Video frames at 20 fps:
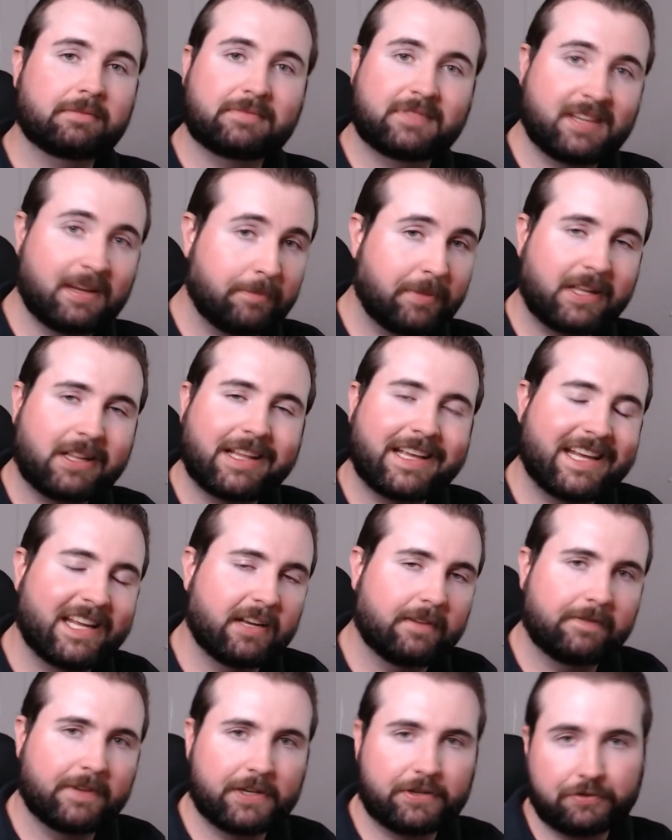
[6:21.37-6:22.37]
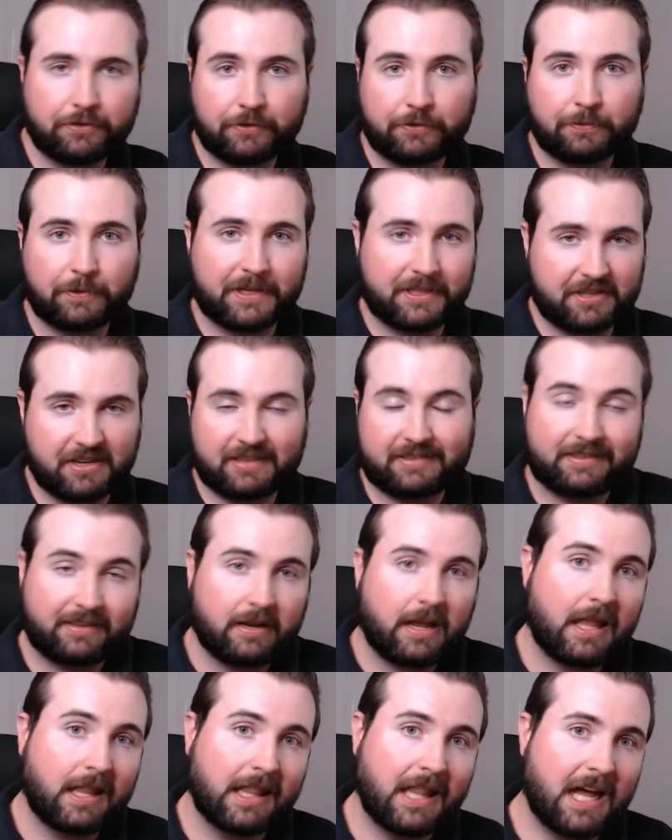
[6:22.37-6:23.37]
typically individuals with just
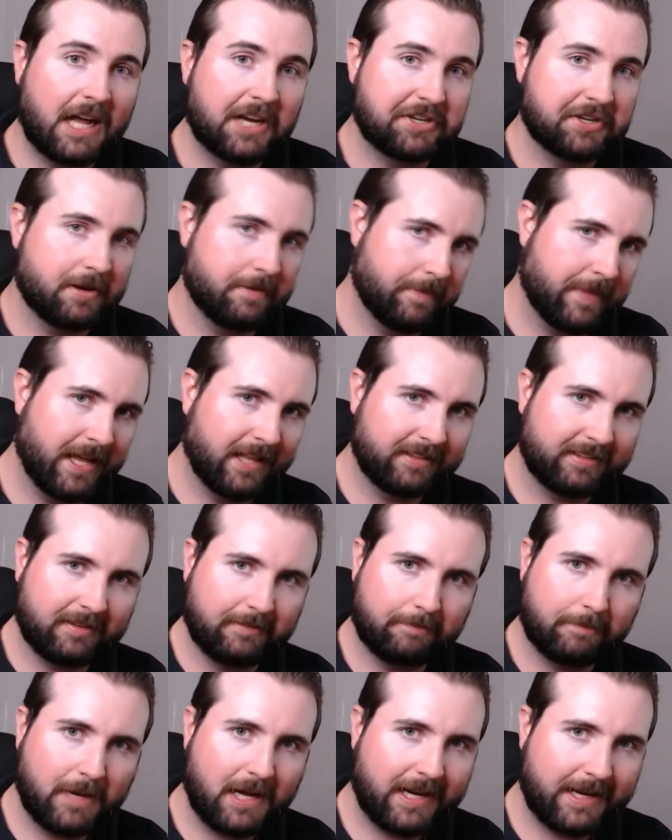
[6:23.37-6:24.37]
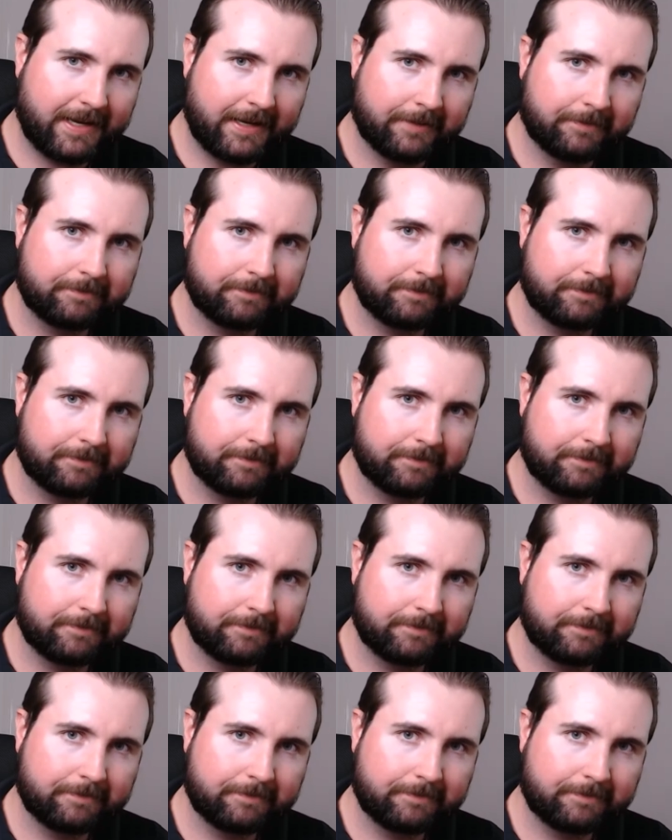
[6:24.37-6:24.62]
large amounts of money.